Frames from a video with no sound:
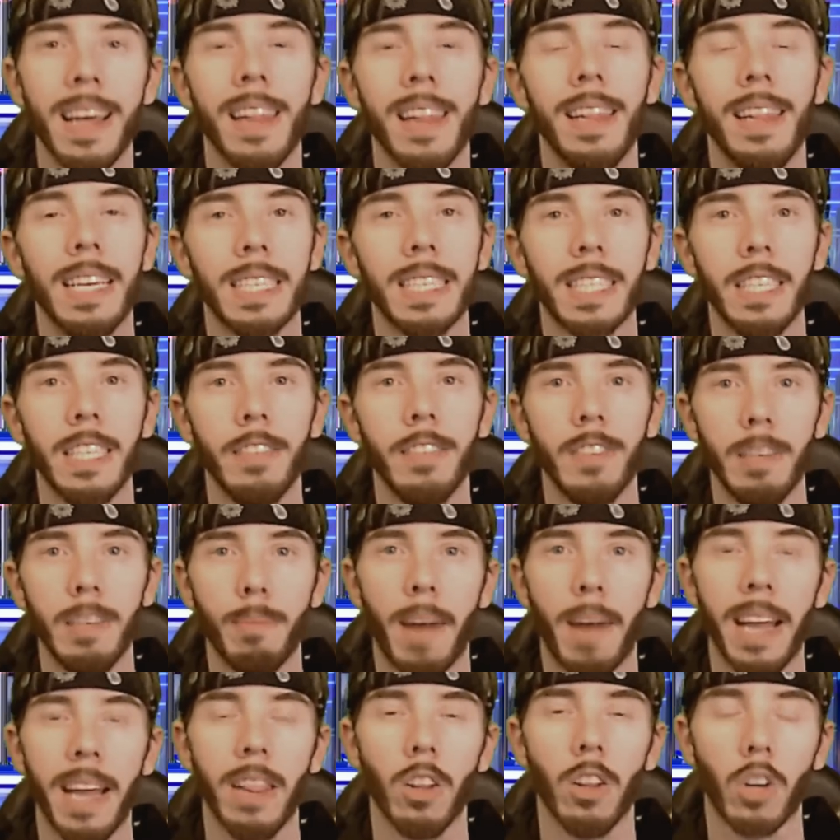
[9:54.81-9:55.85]
this TV
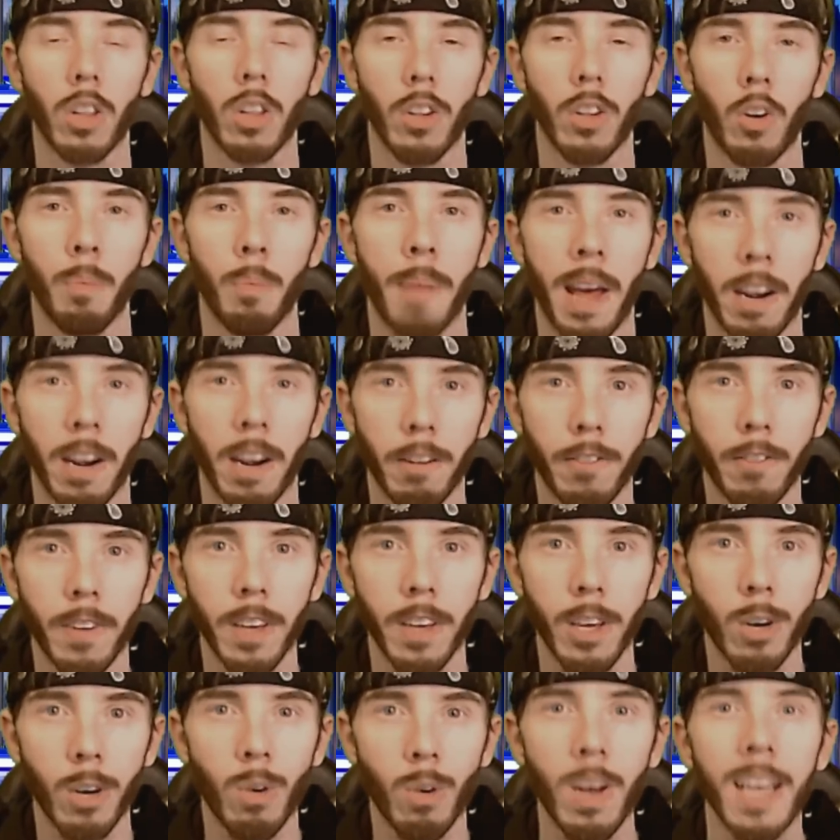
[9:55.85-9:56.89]
might look a little better for
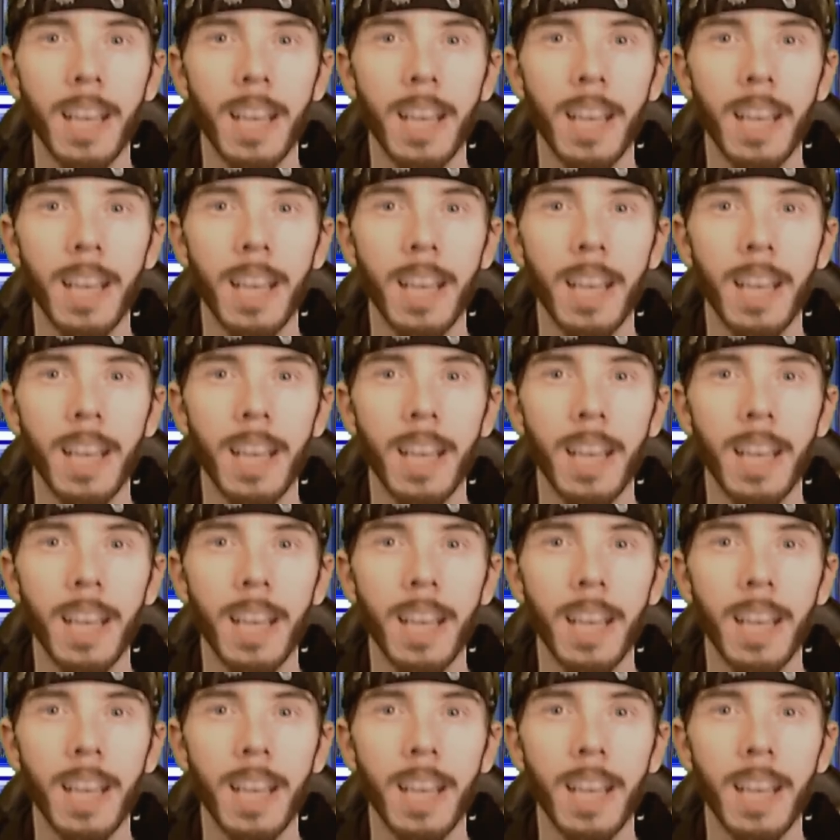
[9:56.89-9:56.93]
you.